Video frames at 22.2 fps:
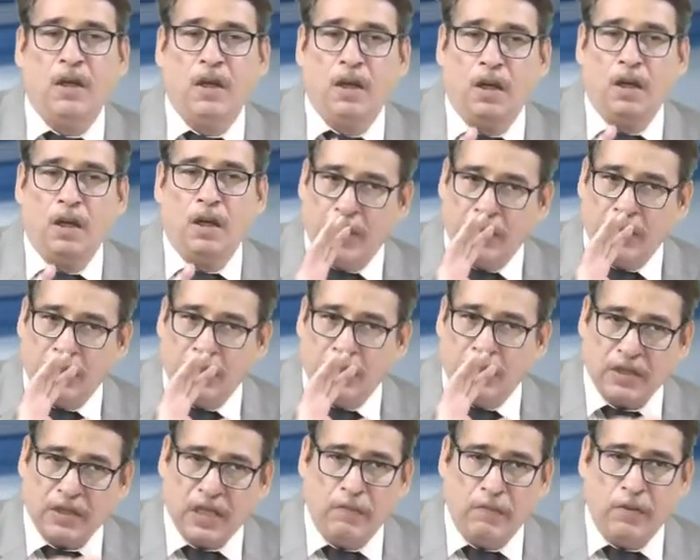but the
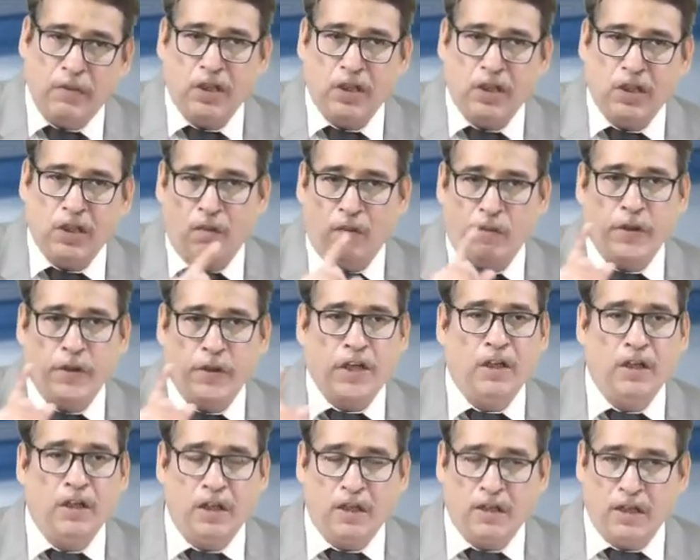examination will be
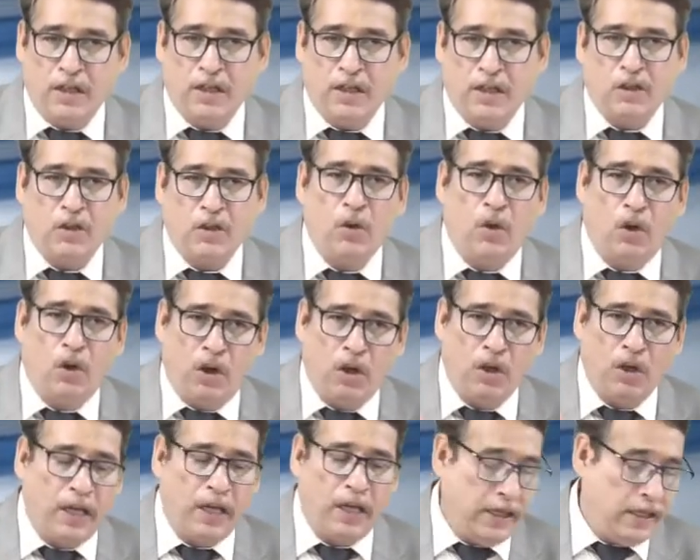conducted through
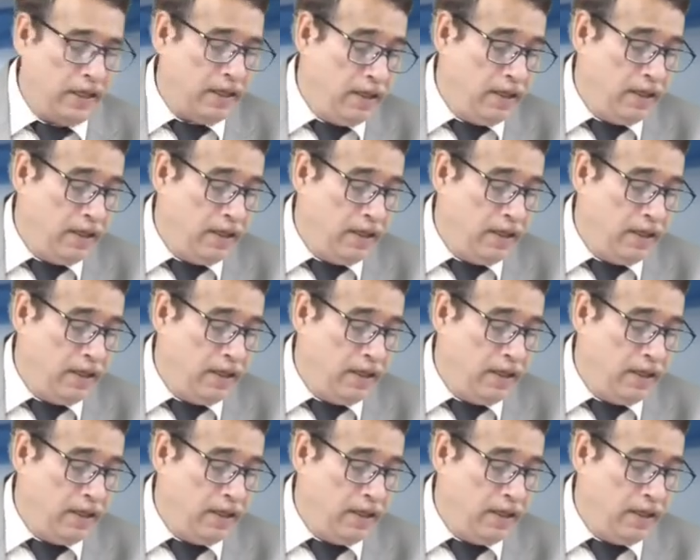online.